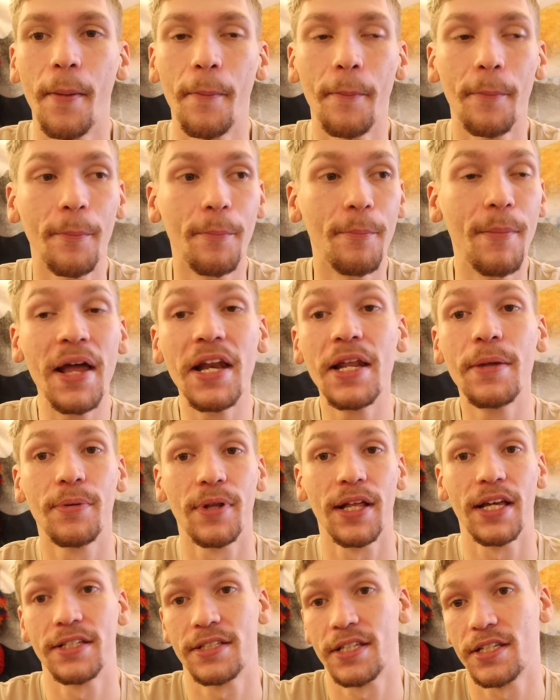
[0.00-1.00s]
many
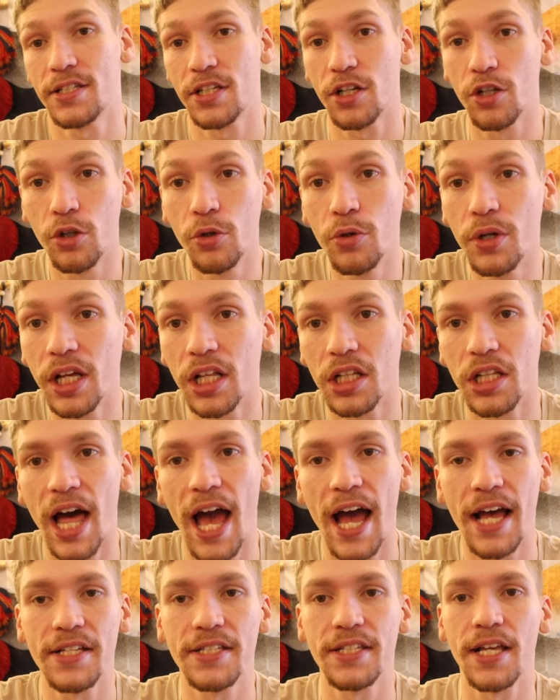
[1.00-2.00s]
places, including
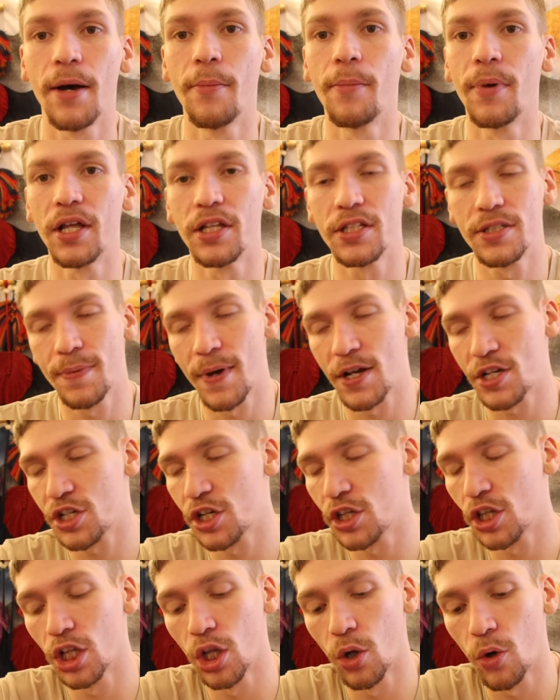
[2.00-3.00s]
Alaska, but
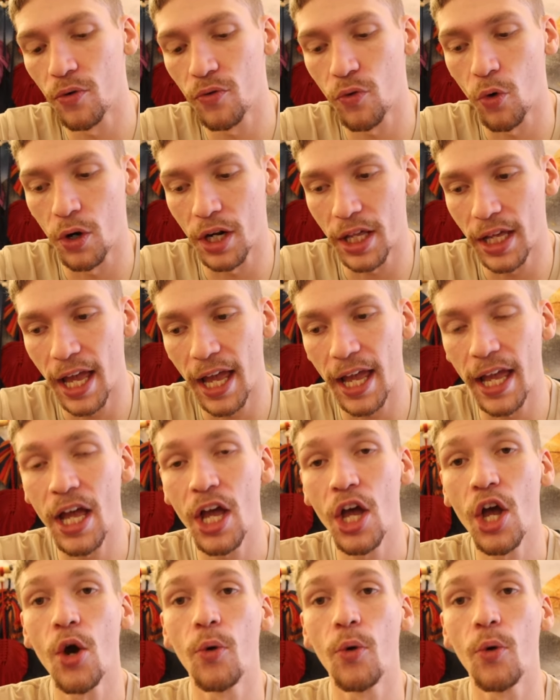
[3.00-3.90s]
especially in the lower 48,